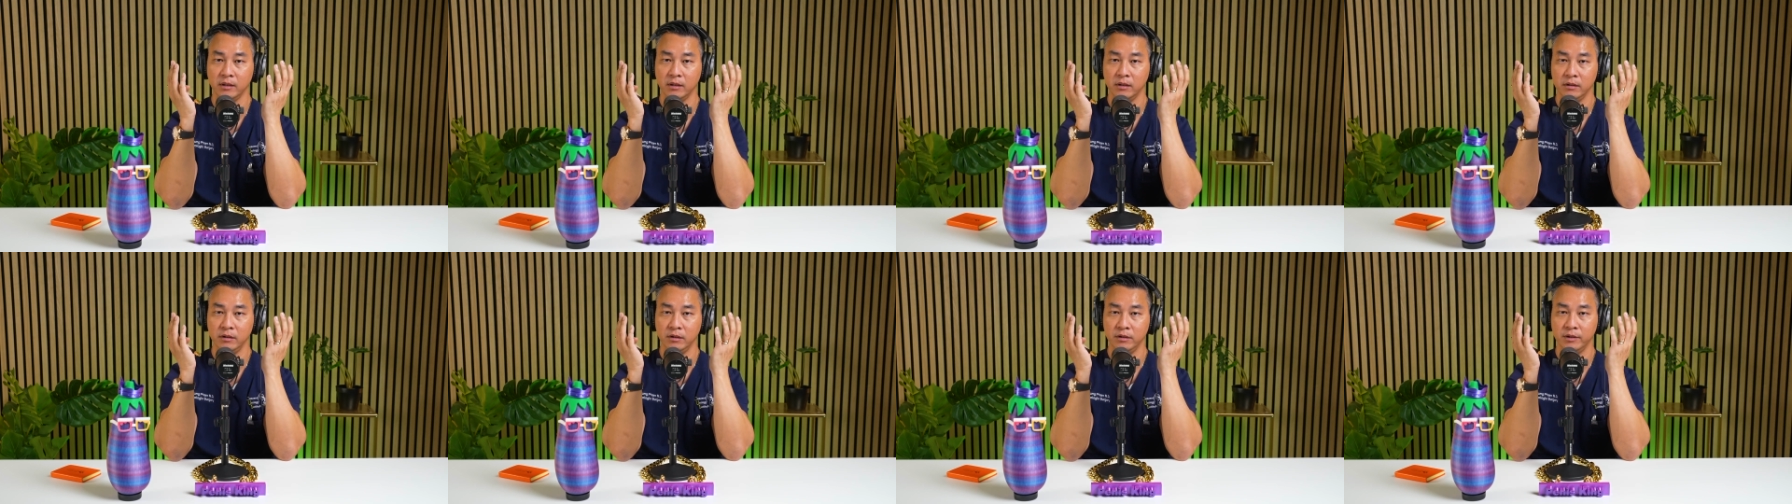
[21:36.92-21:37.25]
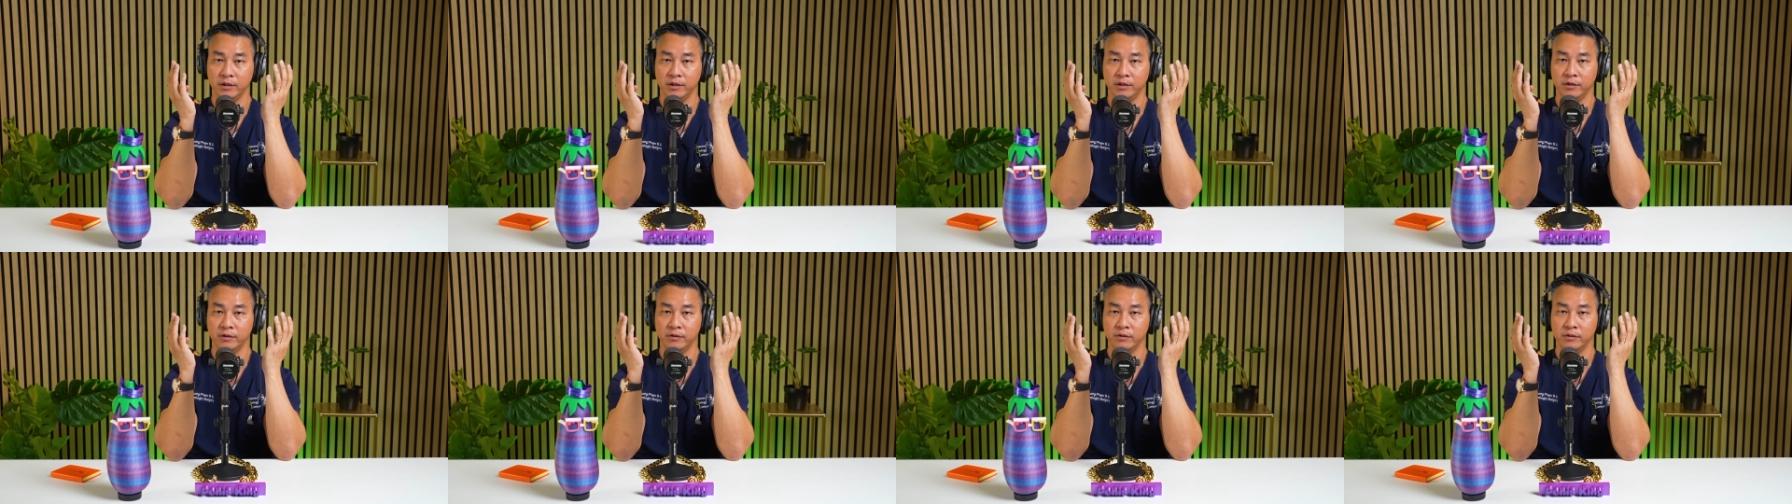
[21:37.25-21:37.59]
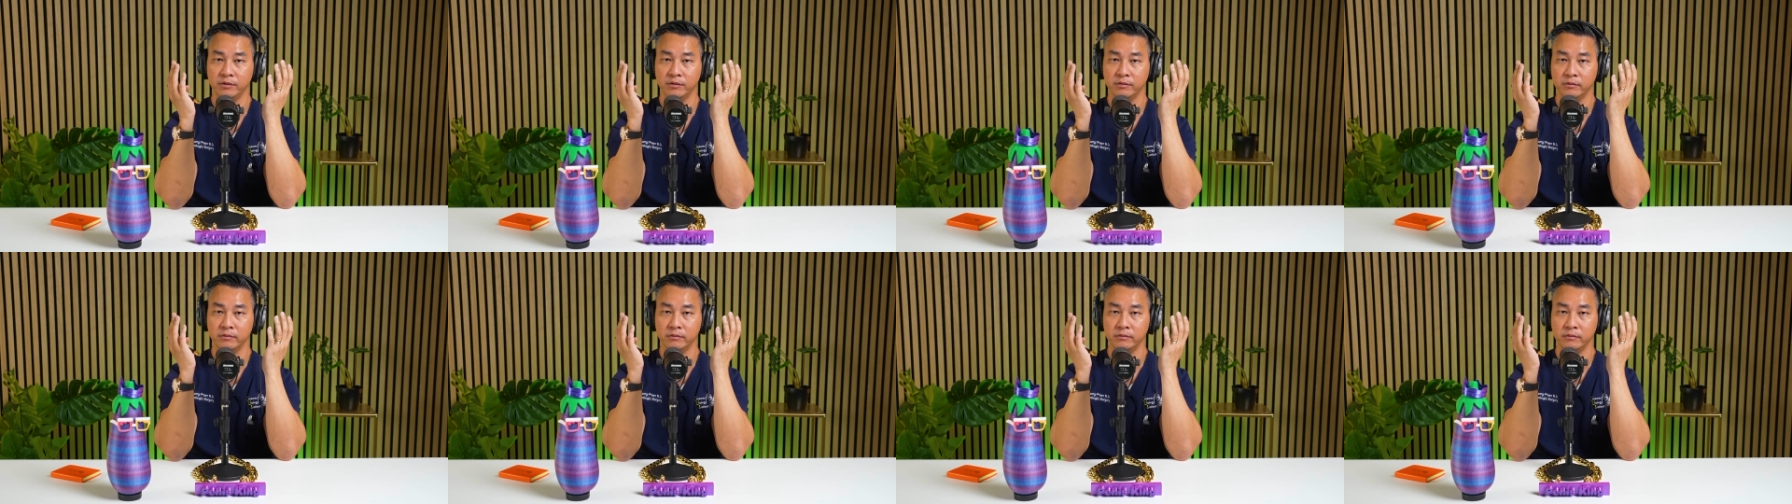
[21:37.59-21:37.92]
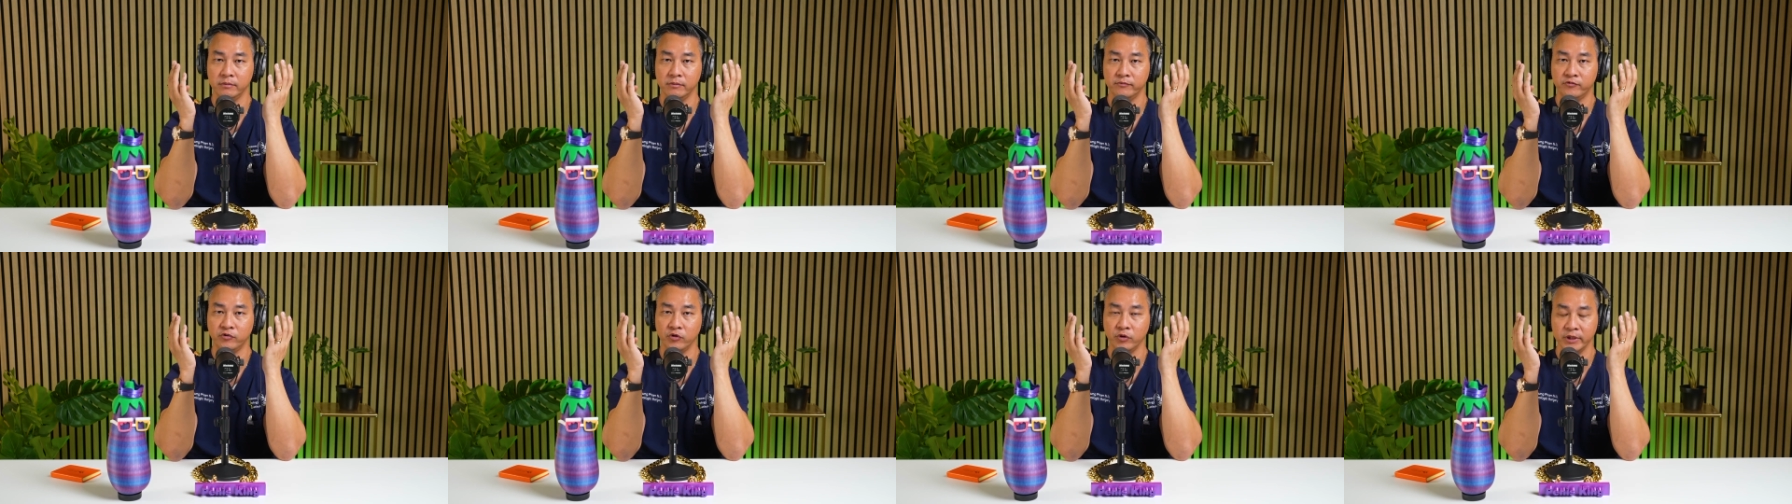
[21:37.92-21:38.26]
You know,
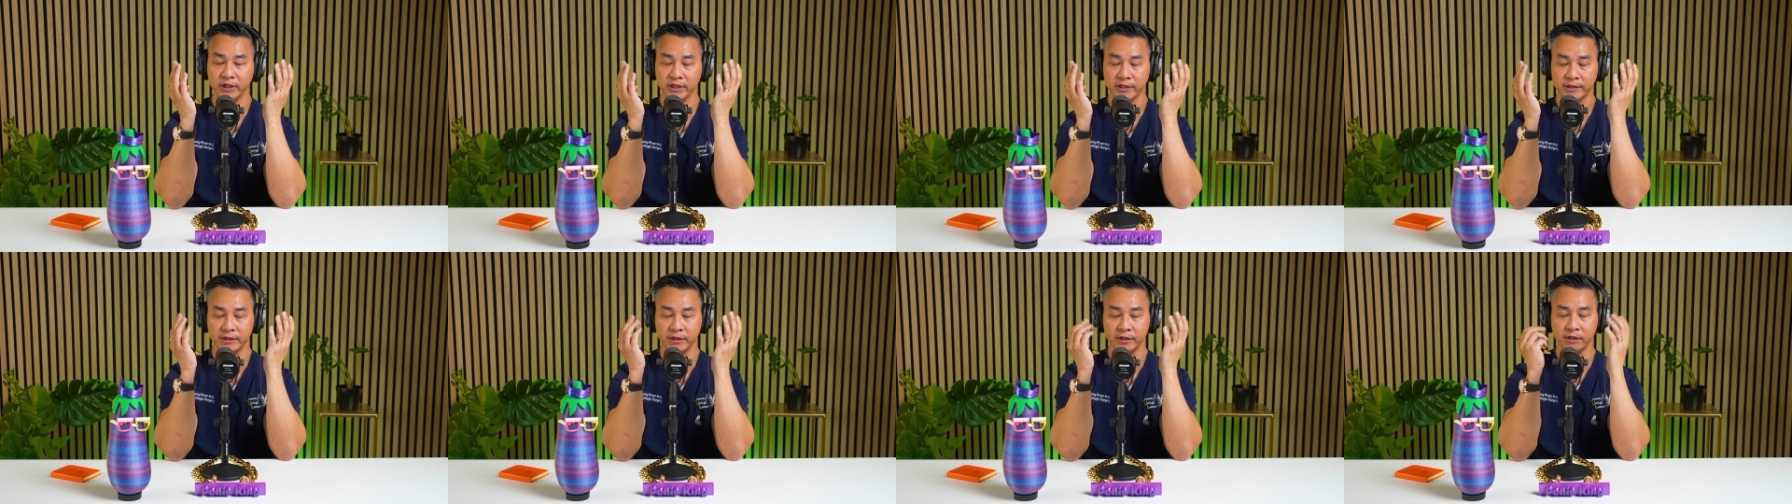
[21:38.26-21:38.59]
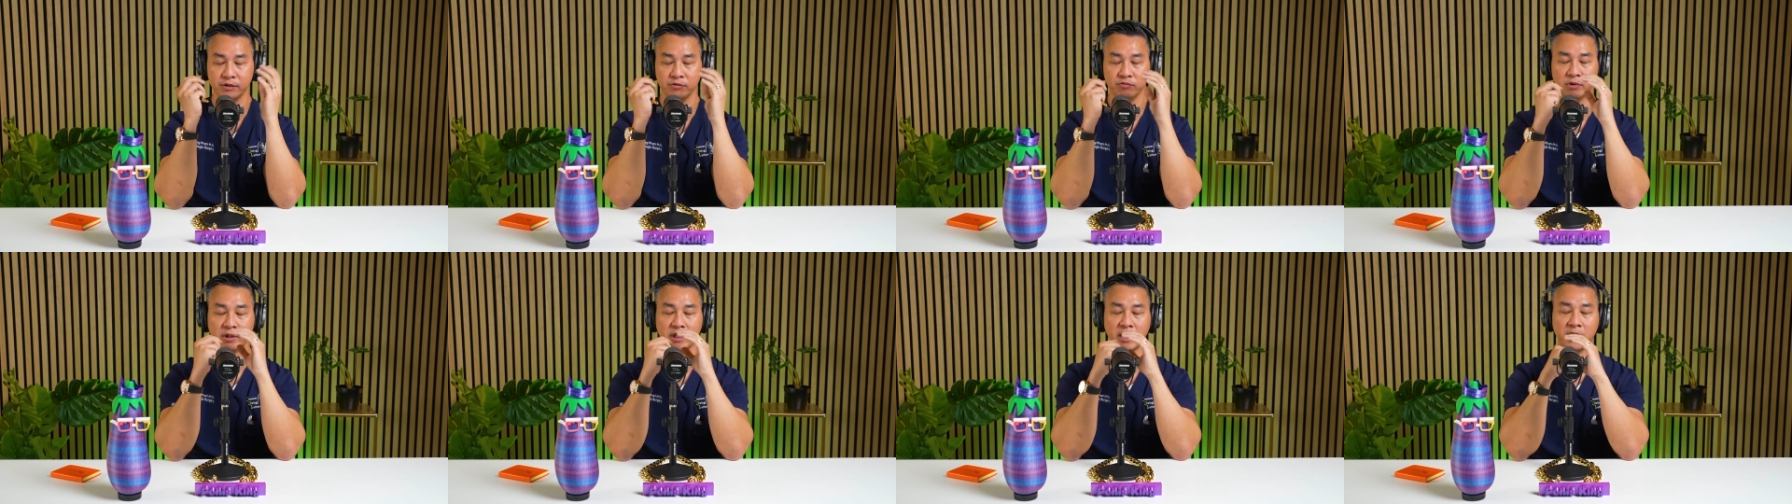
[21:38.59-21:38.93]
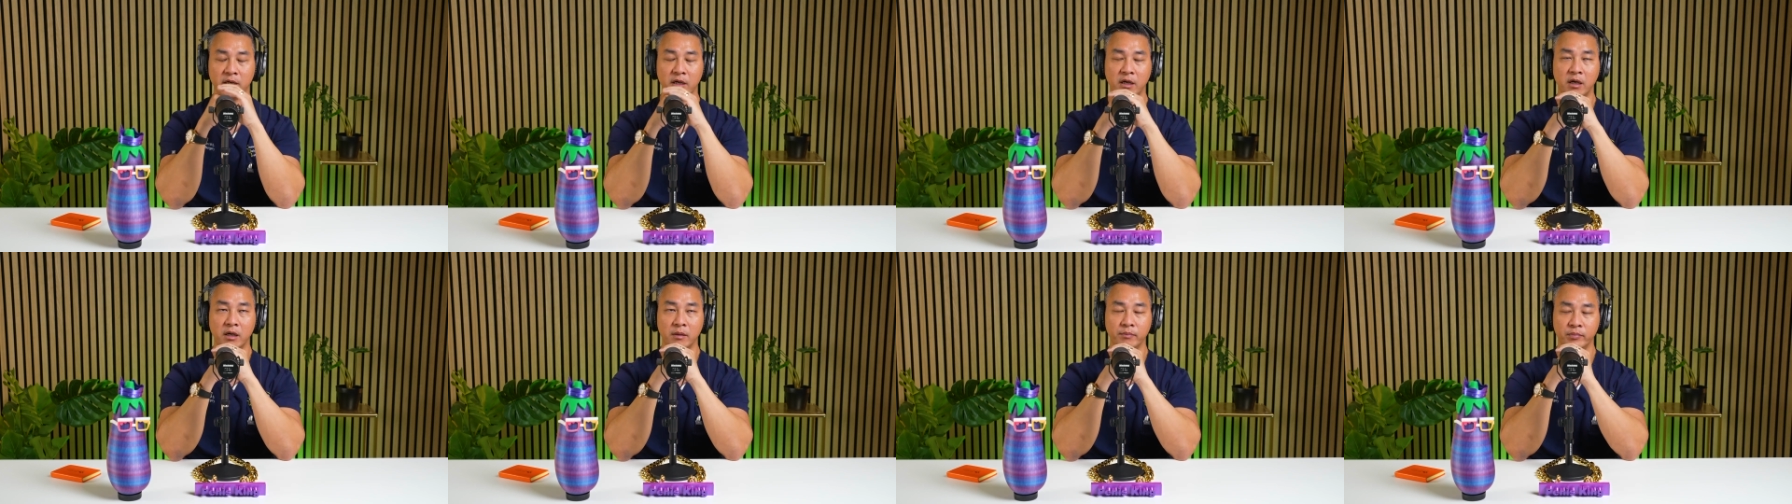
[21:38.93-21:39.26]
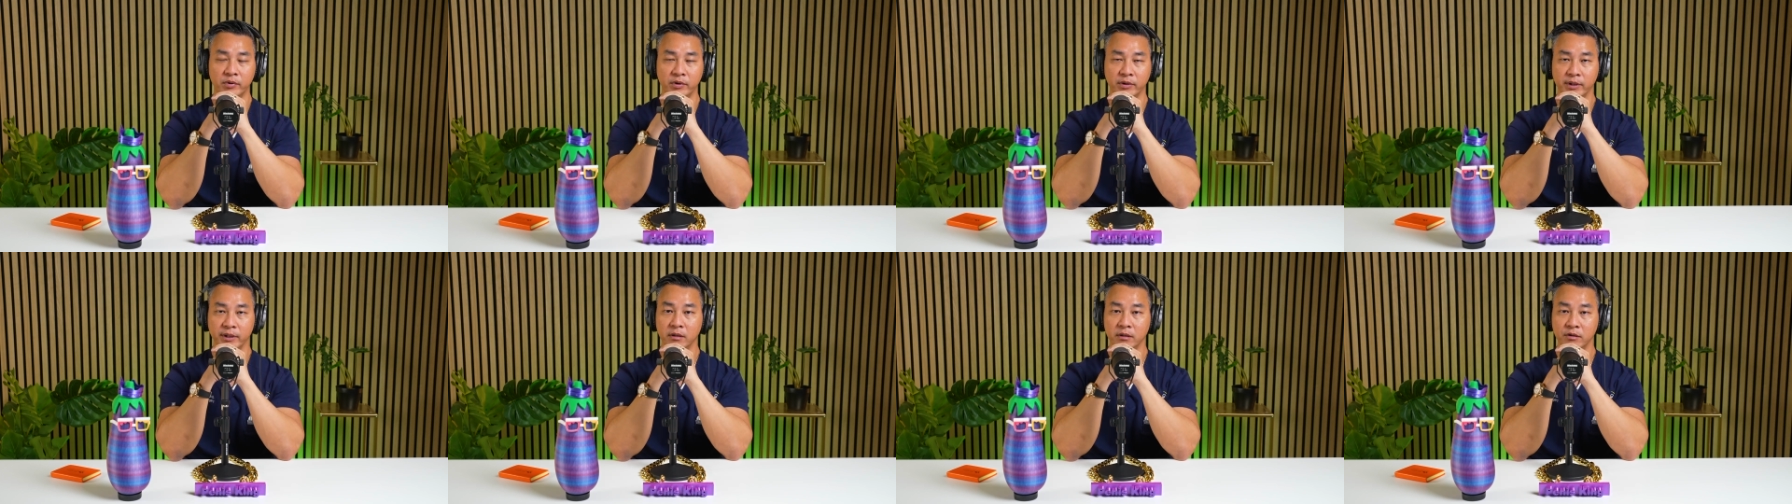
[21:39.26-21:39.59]
for instance, when I
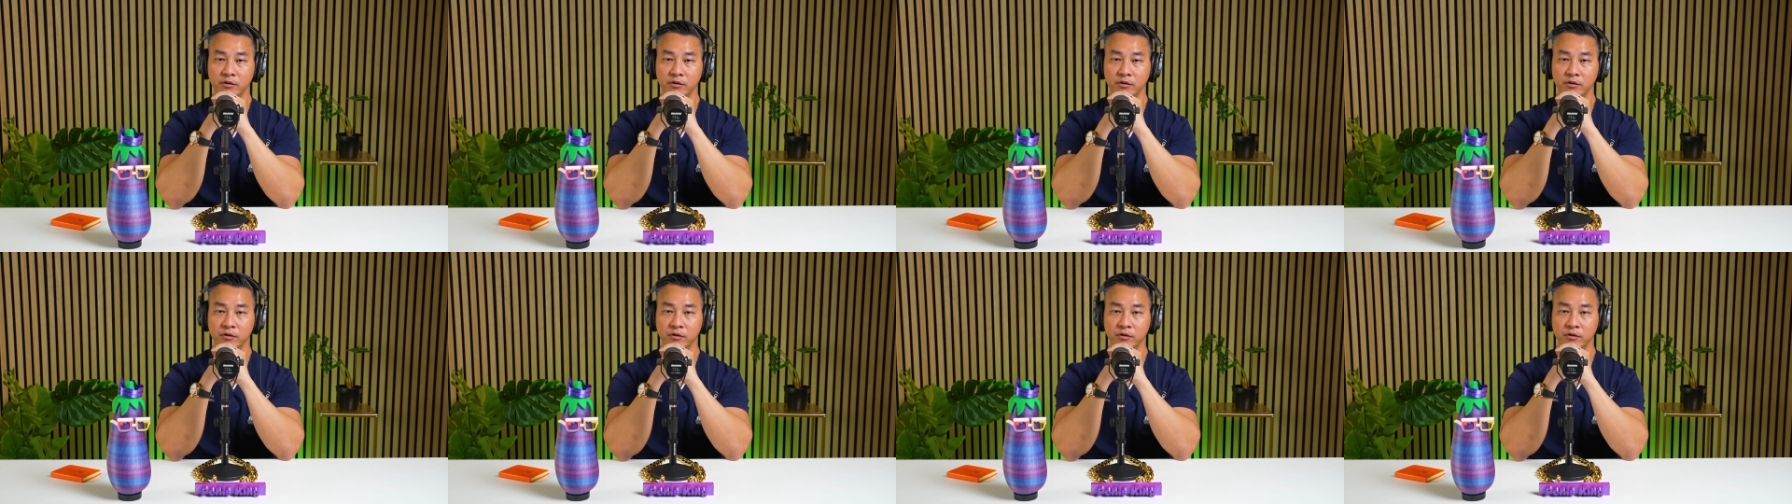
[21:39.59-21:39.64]
operate,